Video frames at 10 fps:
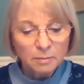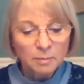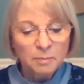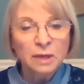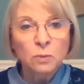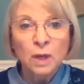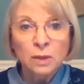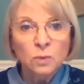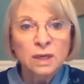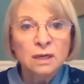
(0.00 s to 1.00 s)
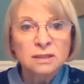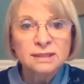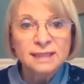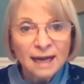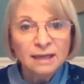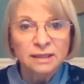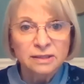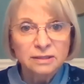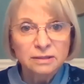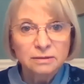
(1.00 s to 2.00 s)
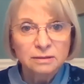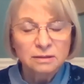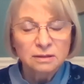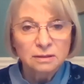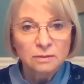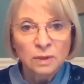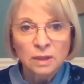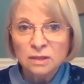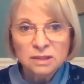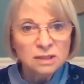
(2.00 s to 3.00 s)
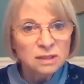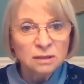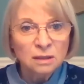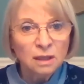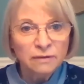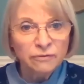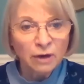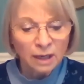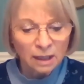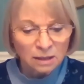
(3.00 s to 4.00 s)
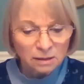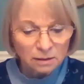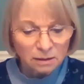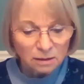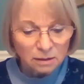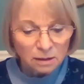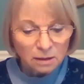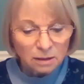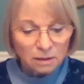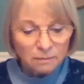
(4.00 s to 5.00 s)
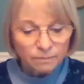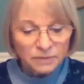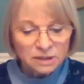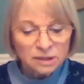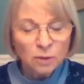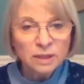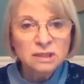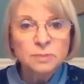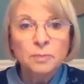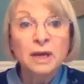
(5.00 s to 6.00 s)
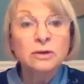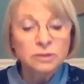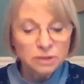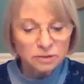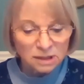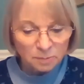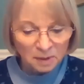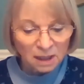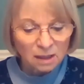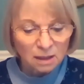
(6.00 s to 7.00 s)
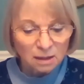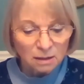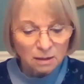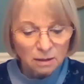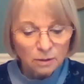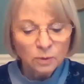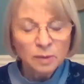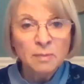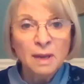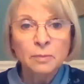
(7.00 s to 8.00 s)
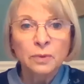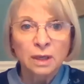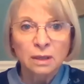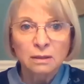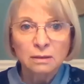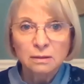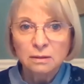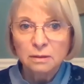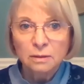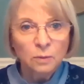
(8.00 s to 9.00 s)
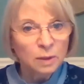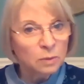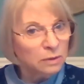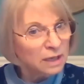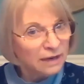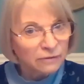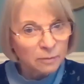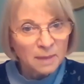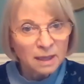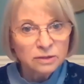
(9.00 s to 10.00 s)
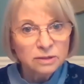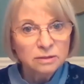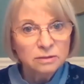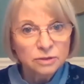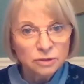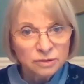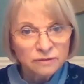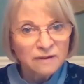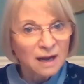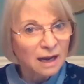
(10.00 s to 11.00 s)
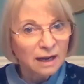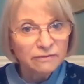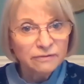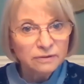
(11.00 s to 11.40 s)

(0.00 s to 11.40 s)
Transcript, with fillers: But when we are silent, we are still afraid. So it is better to speak, remembering we were never meant to survive.